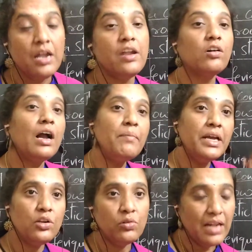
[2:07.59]
Now coming
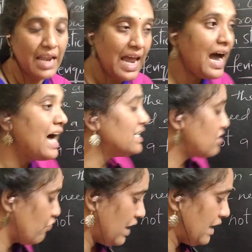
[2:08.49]
to the
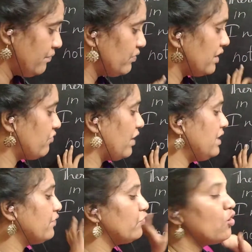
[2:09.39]
last one, that
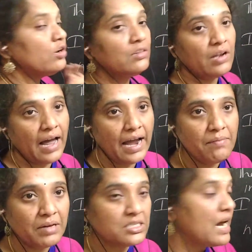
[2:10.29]
one, the fourth
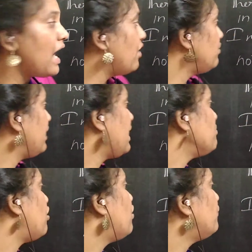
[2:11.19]
line must have
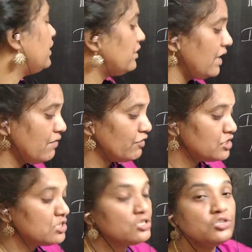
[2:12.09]
name of a thing
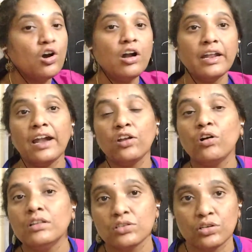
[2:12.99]
which is not at
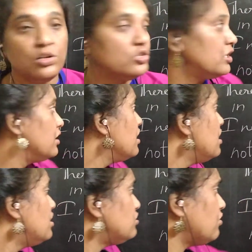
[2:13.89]
all the solution.
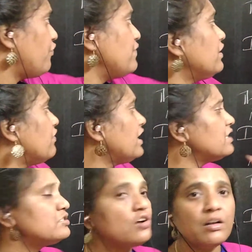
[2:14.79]
So Fevikwik
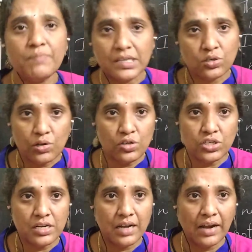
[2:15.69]
is not my
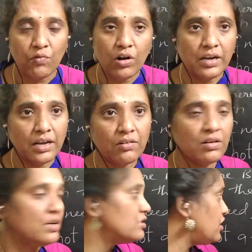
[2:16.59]
solution. I want
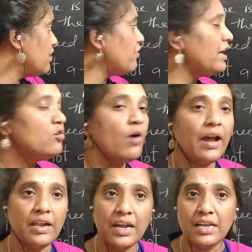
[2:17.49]
a stick. Why do
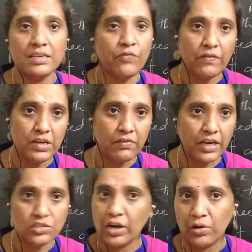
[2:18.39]
I need a
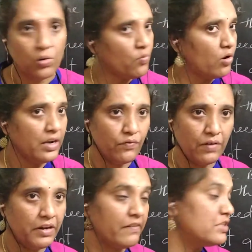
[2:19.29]
Fevikwik? So I don't want a
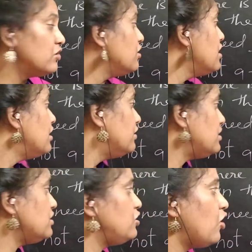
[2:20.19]
Fevikwik. So
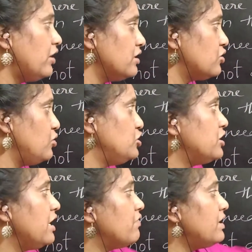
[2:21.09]
this is not a
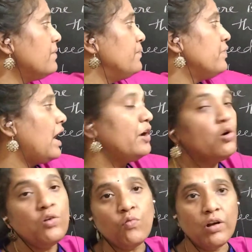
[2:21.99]
solution. Even I
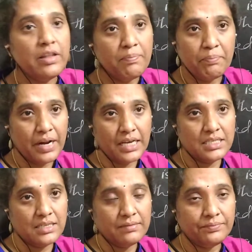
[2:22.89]
don't want the
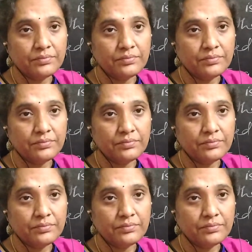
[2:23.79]
press.